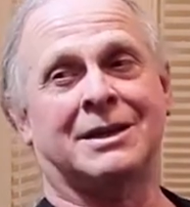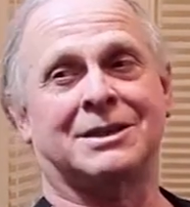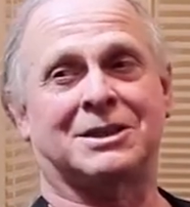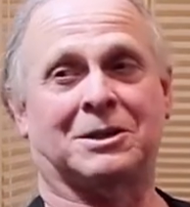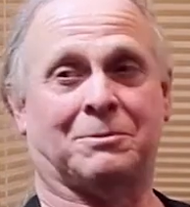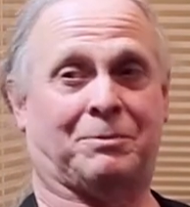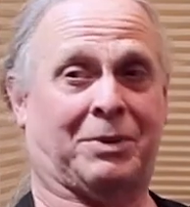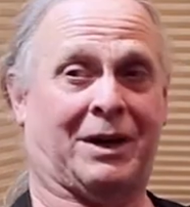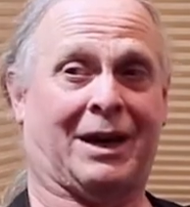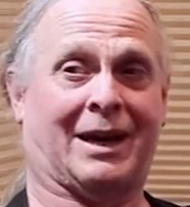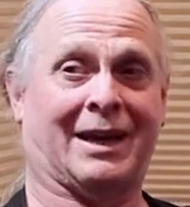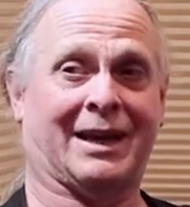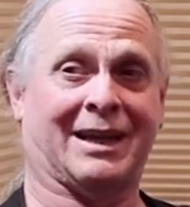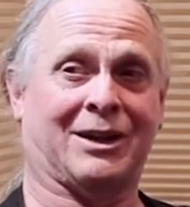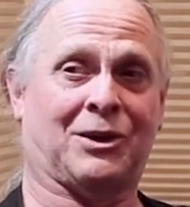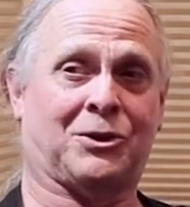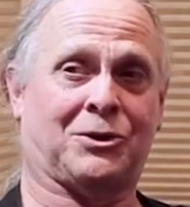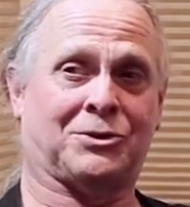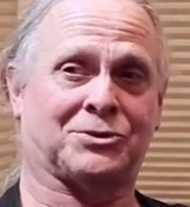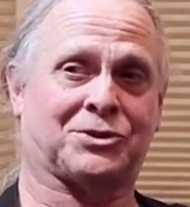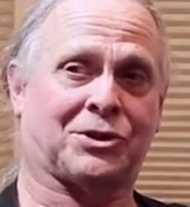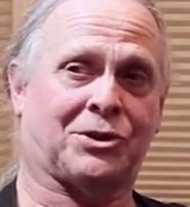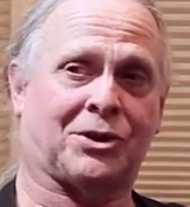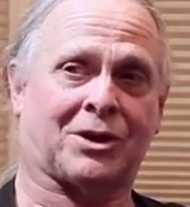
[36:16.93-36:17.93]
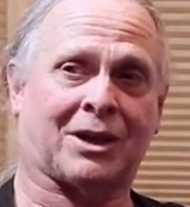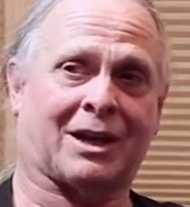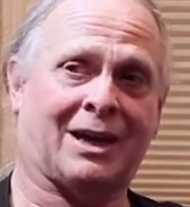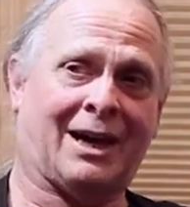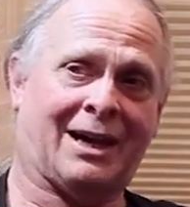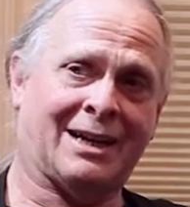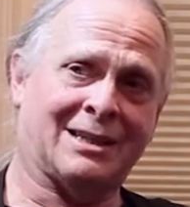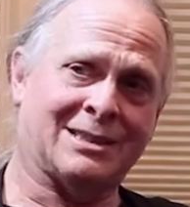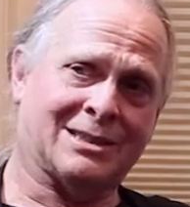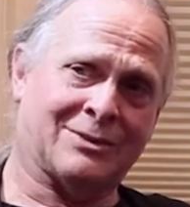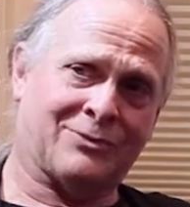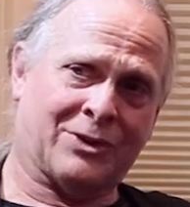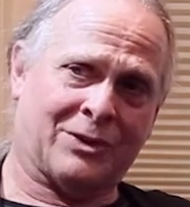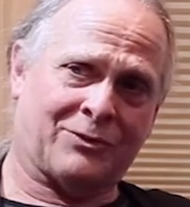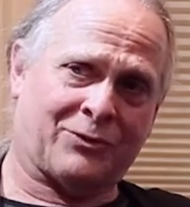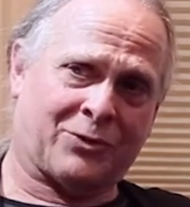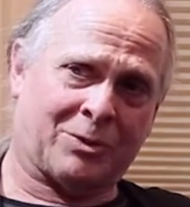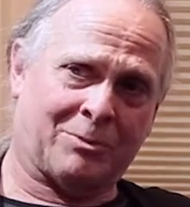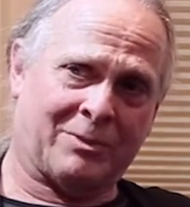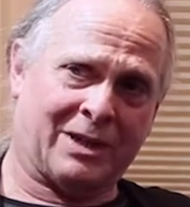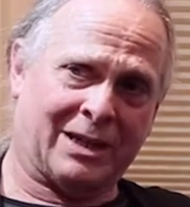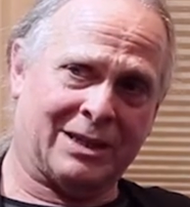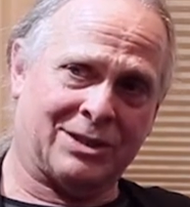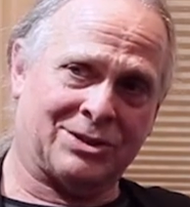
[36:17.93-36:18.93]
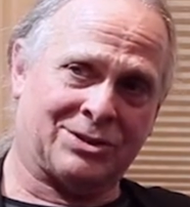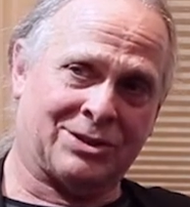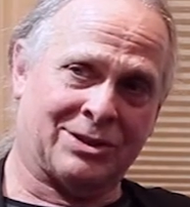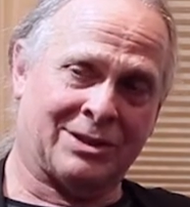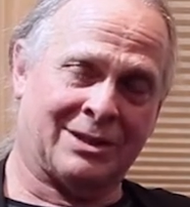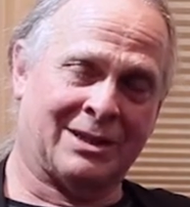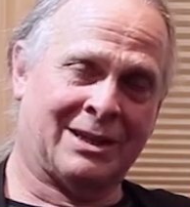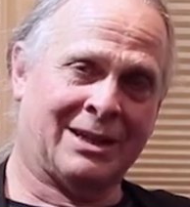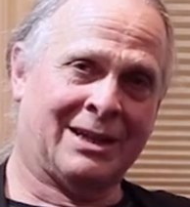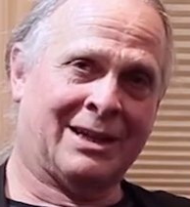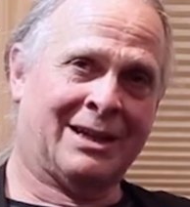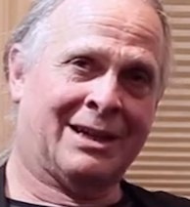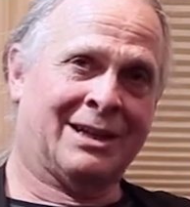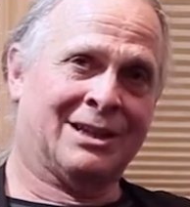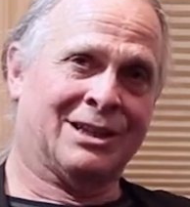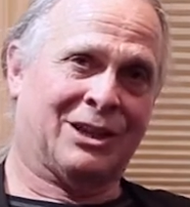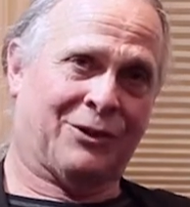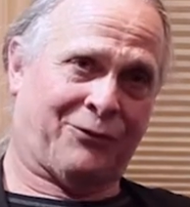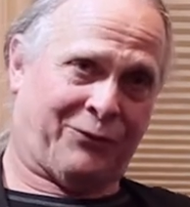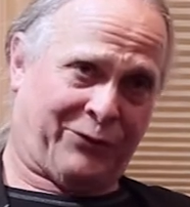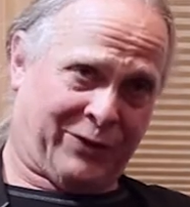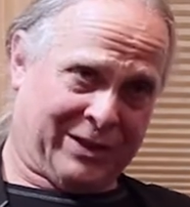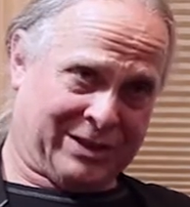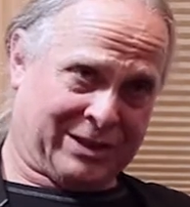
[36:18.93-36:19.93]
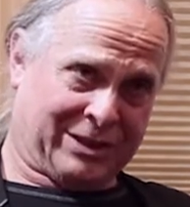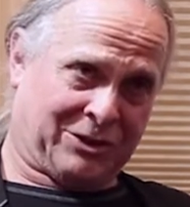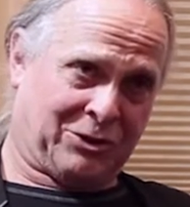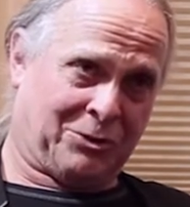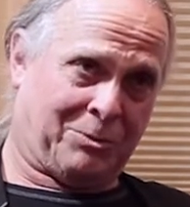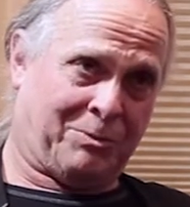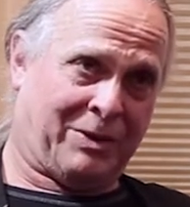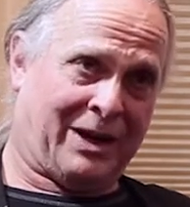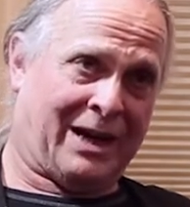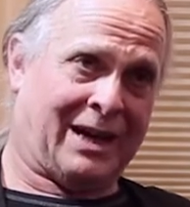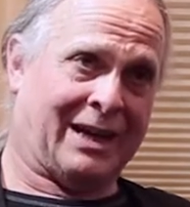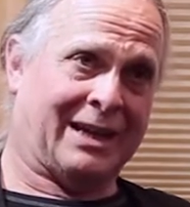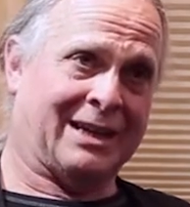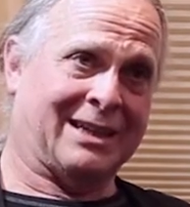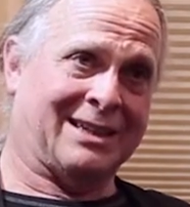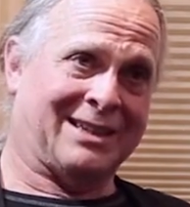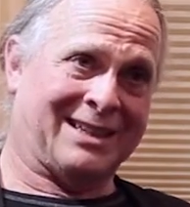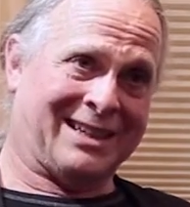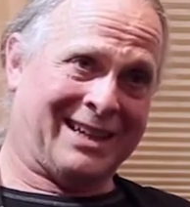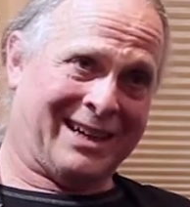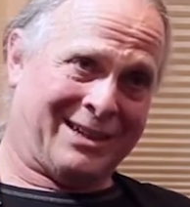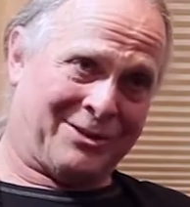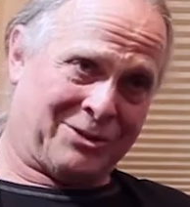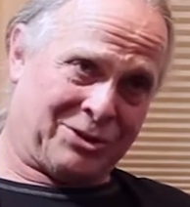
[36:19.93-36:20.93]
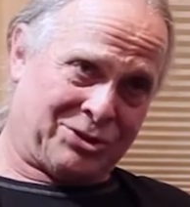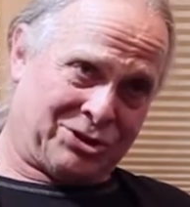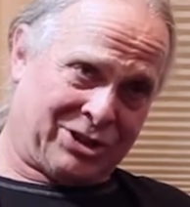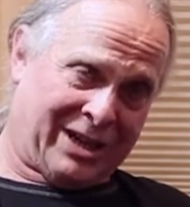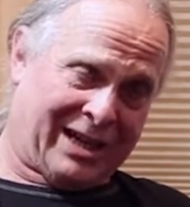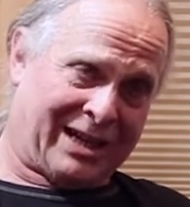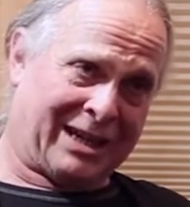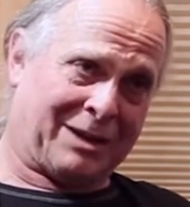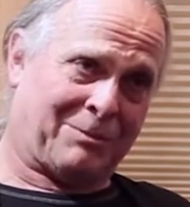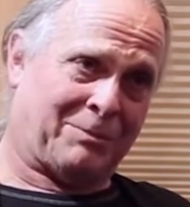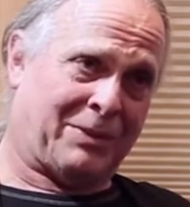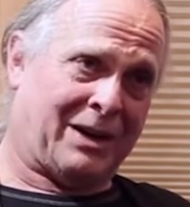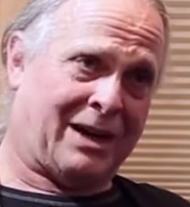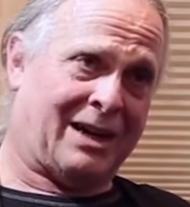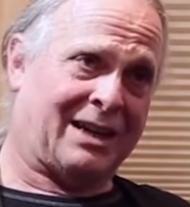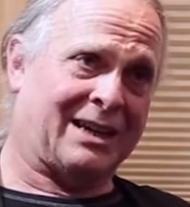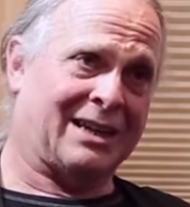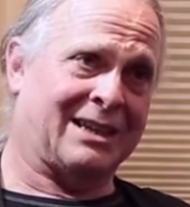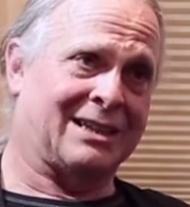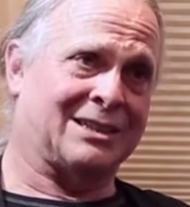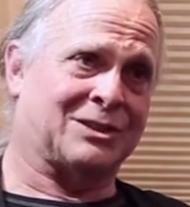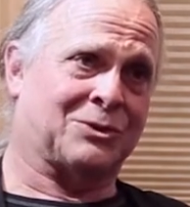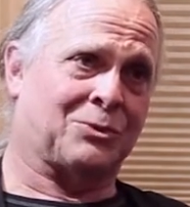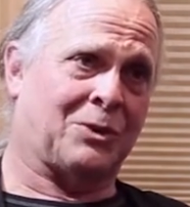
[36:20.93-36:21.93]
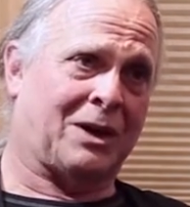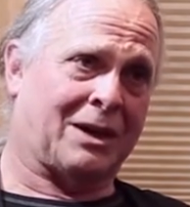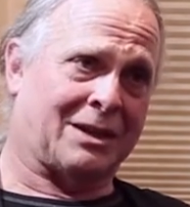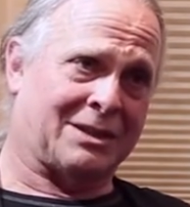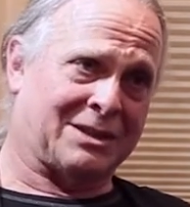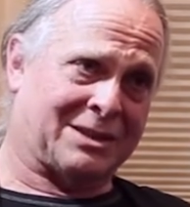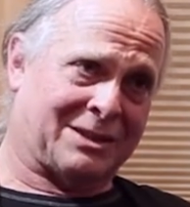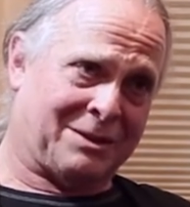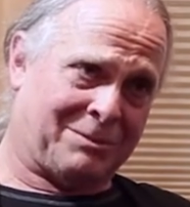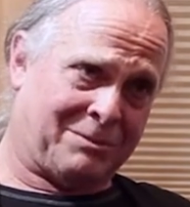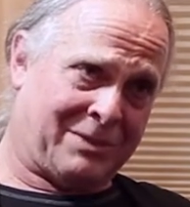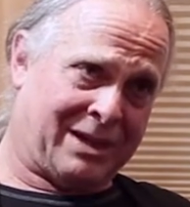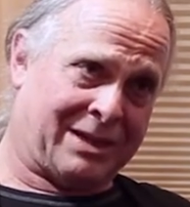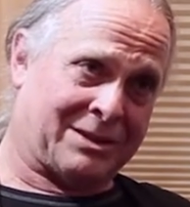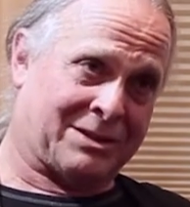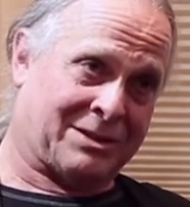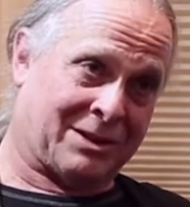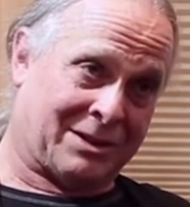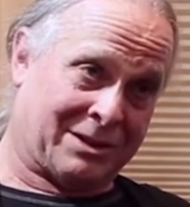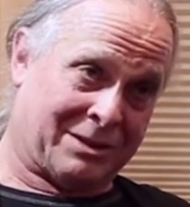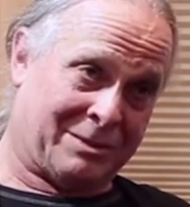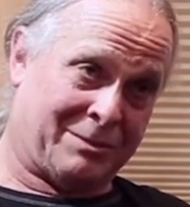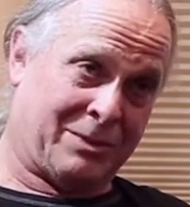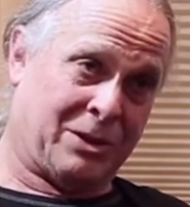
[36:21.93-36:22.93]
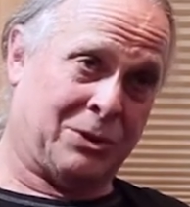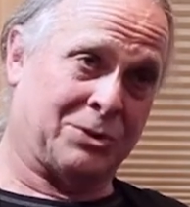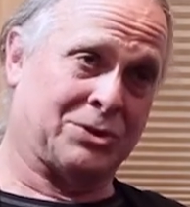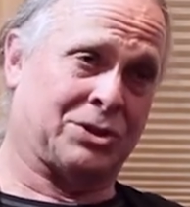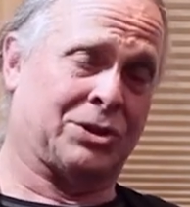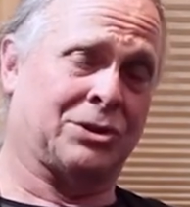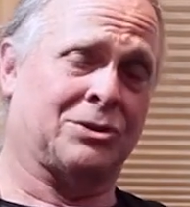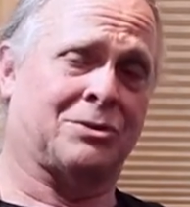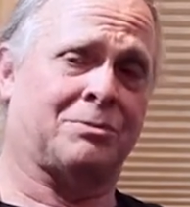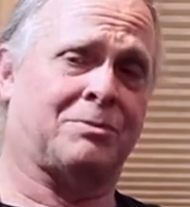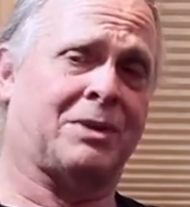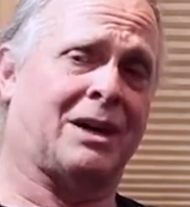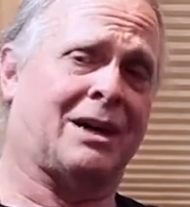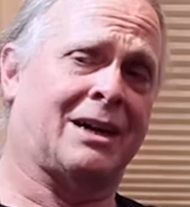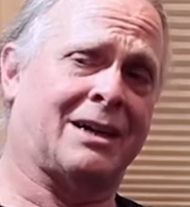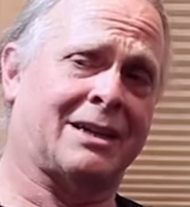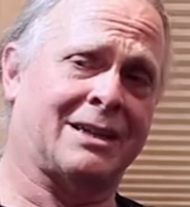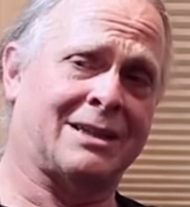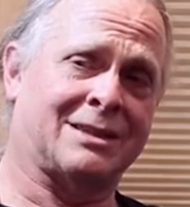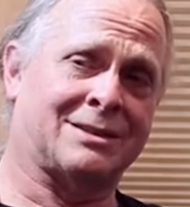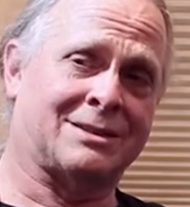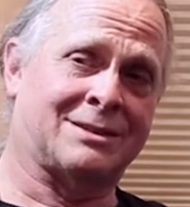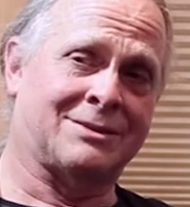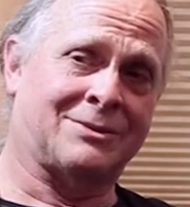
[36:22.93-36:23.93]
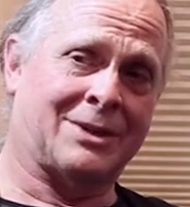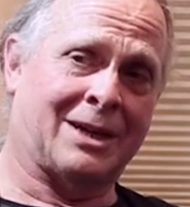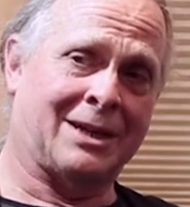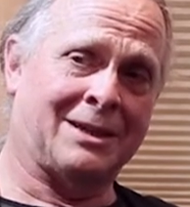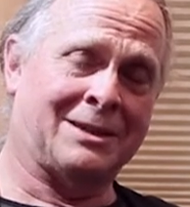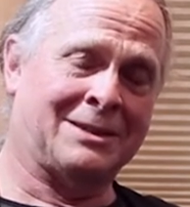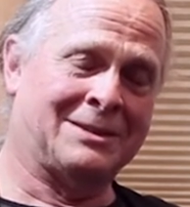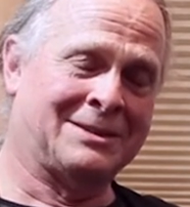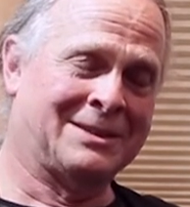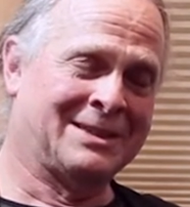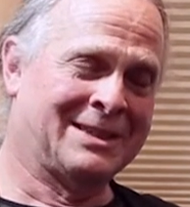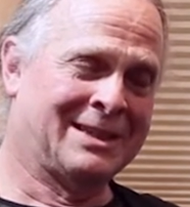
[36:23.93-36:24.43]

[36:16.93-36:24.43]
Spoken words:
The body holds all kinds of information. The physical body, the energetic body, as well as the mental and emotional bodies, right?